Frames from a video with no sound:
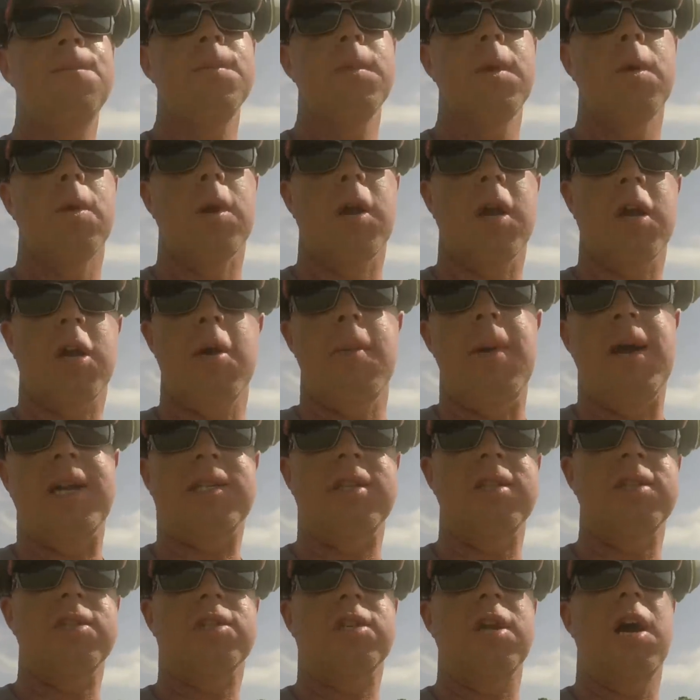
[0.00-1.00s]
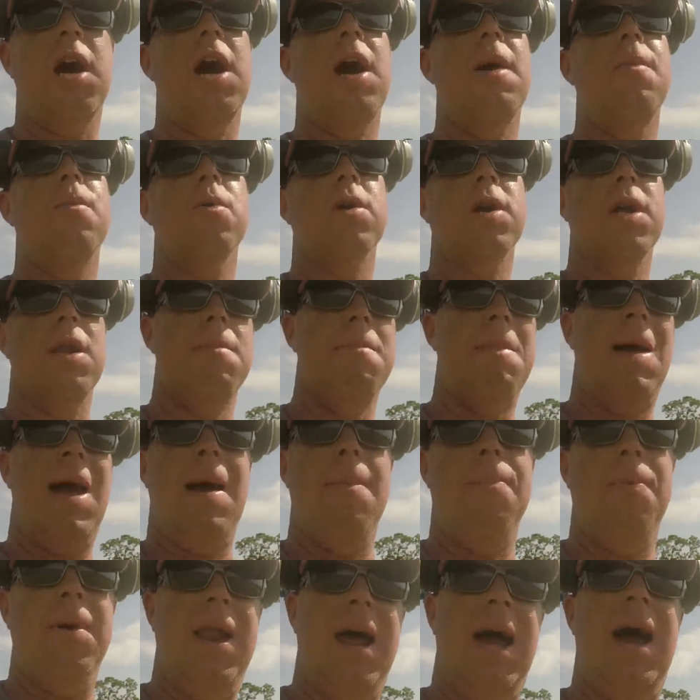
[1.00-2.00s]
we're going to go back to the shop, we're going to
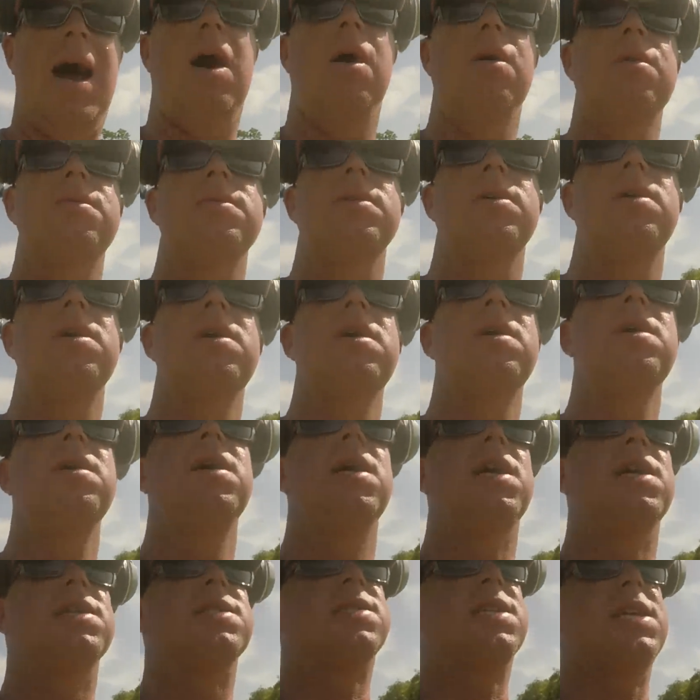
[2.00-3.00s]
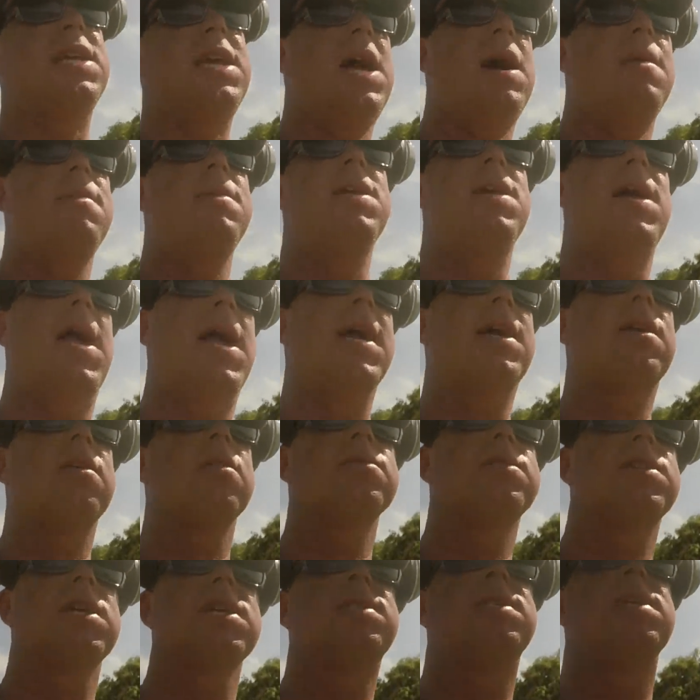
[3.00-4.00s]
map it out and see how many
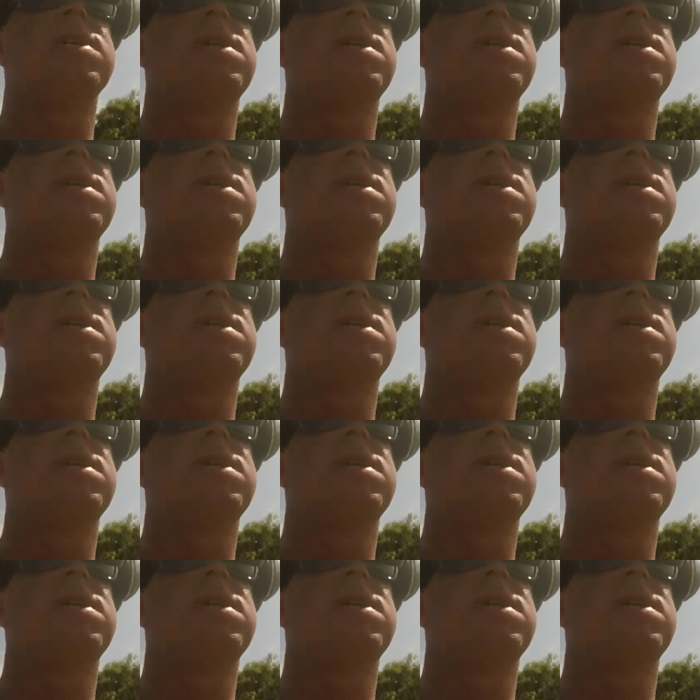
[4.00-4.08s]
acres this